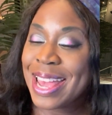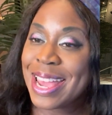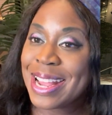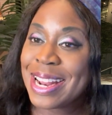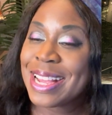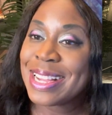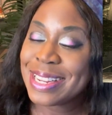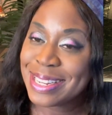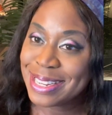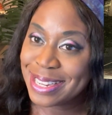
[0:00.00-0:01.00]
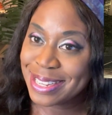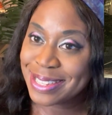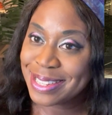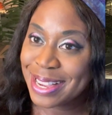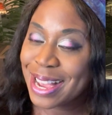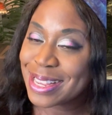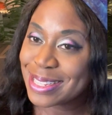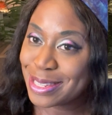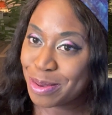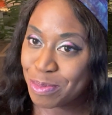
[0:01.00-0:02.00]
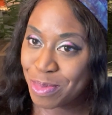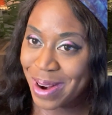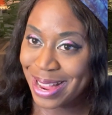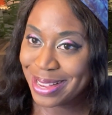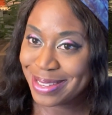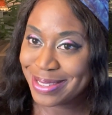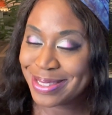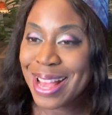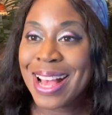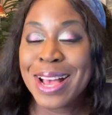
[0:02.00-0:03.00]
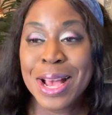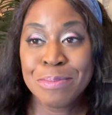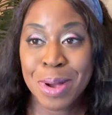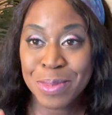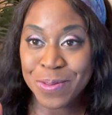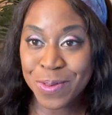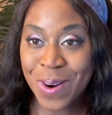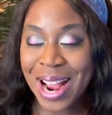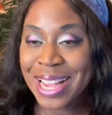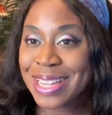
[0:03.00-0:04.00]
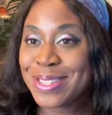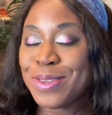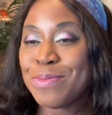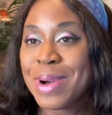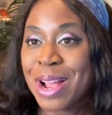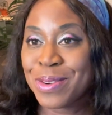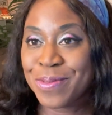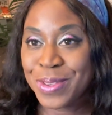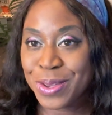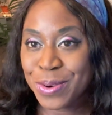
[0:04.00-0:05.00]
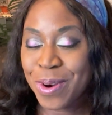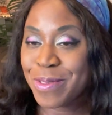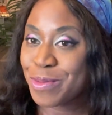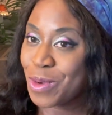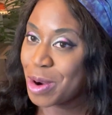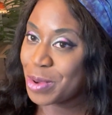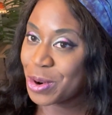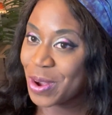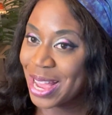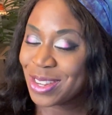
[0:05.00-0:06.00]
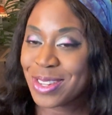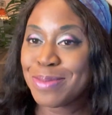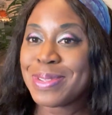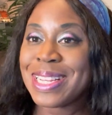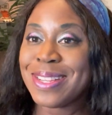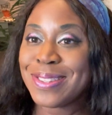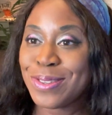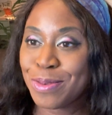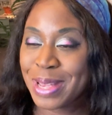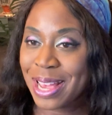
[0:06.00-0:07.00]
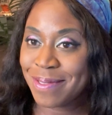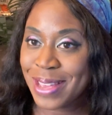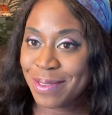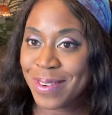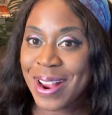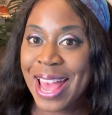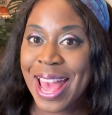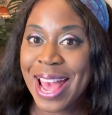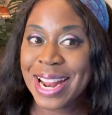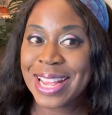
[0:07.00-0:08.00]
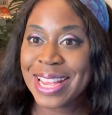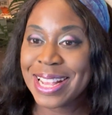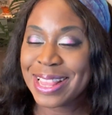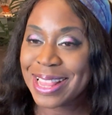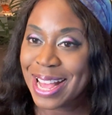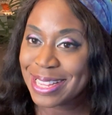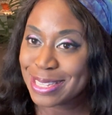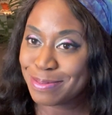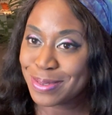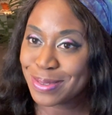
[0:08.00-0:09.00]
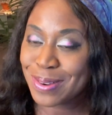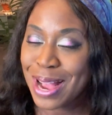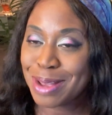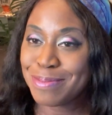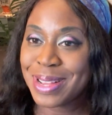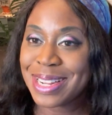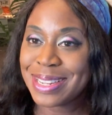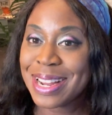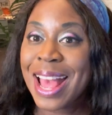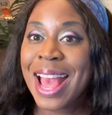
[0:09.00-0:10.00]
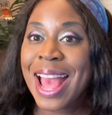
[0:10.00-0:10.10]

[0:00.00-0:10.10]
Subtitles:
in Disney Springs. But before I get to my review of Morimoto Asia, please do me a favor and hit that subscribe button.